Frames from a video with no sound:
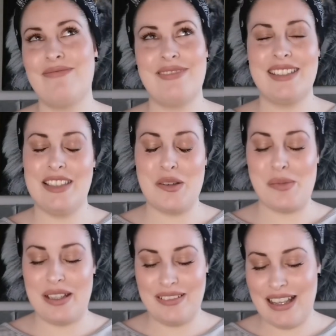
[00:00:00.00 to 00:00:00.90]
It's a little
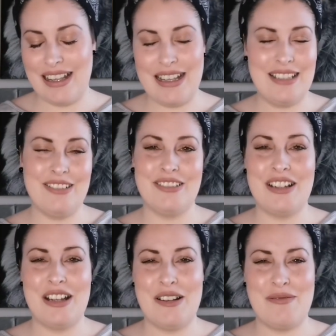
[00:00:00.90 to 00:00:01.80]
bit, I don't know,
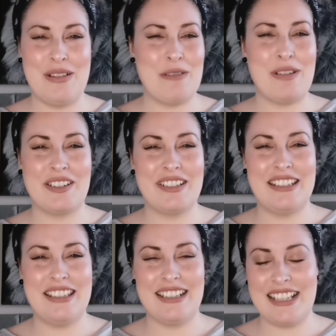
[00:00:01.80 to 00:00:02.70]
am I weird to
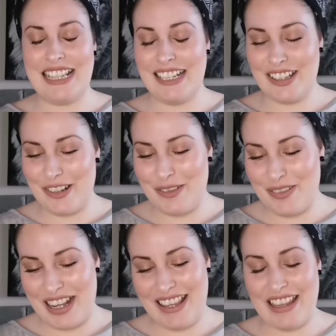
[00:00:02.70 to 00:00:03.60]
think that's kind of cool,
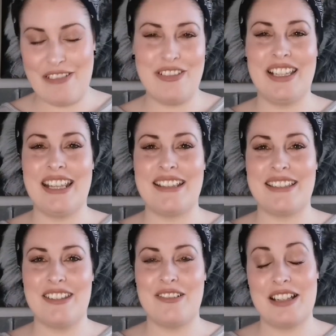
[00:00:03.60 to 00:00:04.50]
but I feel like it's,
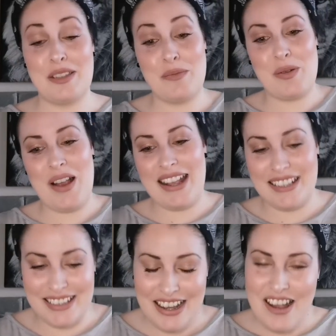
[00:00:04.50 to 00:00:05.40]
a surprise,
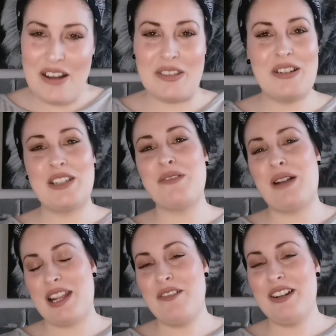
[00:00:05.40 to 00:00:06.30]
although I know what
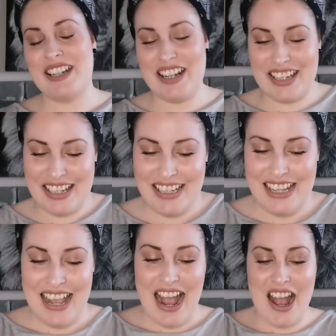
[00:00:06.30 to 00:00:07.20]
I ordered.
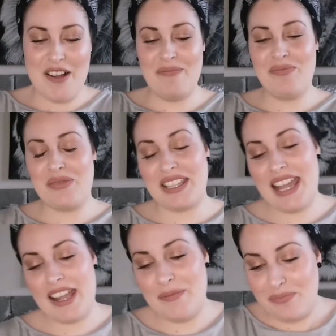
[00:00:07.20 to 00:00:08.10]
But
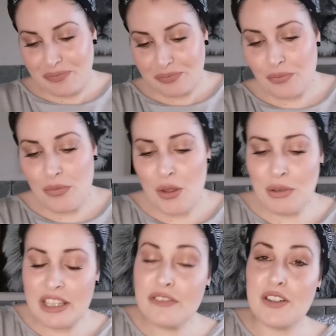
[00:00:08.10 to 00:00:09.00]
yeah, one of
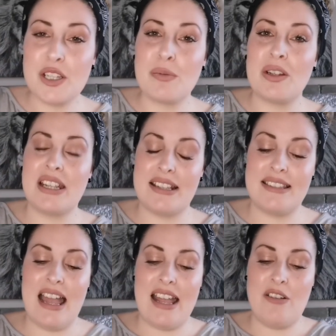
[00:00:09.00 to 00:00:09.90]
the first products
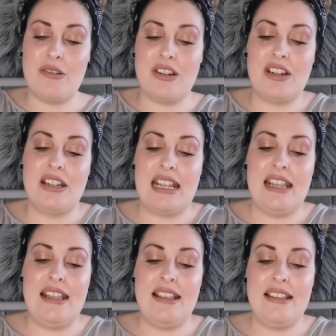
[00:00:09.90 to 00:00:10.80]
that I ordered
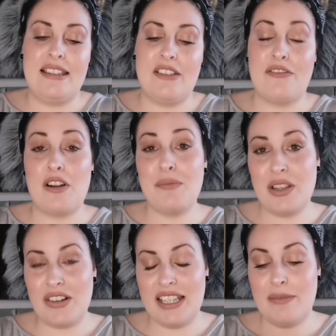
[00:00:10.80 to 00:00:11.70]
is from the
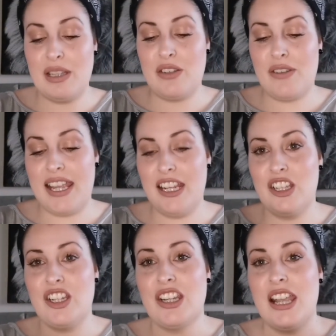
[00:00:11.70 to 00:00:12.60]
Christmas range.